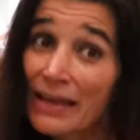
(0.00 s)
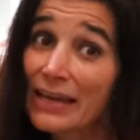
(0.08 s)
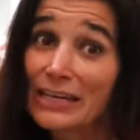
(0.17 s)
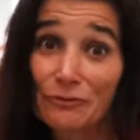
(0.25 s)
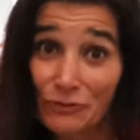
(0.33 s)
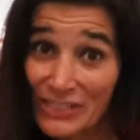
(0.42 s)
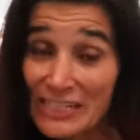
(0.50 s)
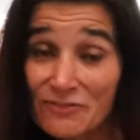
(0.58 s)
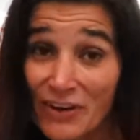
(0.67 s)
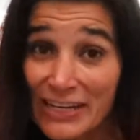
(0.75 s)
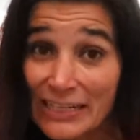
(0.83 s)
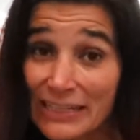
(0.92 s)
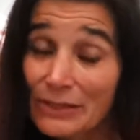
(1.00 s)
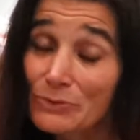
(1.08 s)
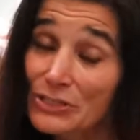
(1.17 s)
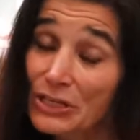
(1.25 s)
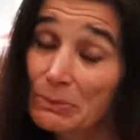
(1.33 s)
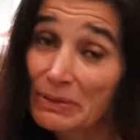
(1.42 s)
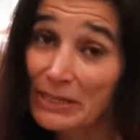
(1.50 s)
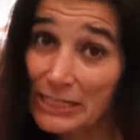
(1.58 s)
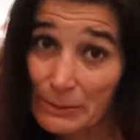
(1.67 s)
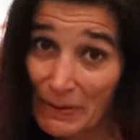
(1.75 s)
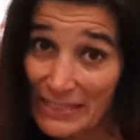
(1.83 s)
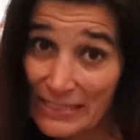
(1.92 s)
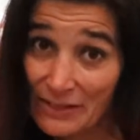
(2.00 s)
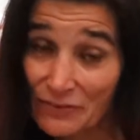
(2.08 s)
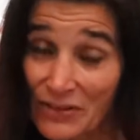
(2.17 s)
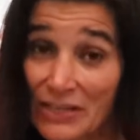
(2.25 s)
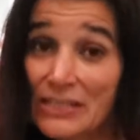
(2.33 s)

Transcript: And if we did find it, it was going to be expensive.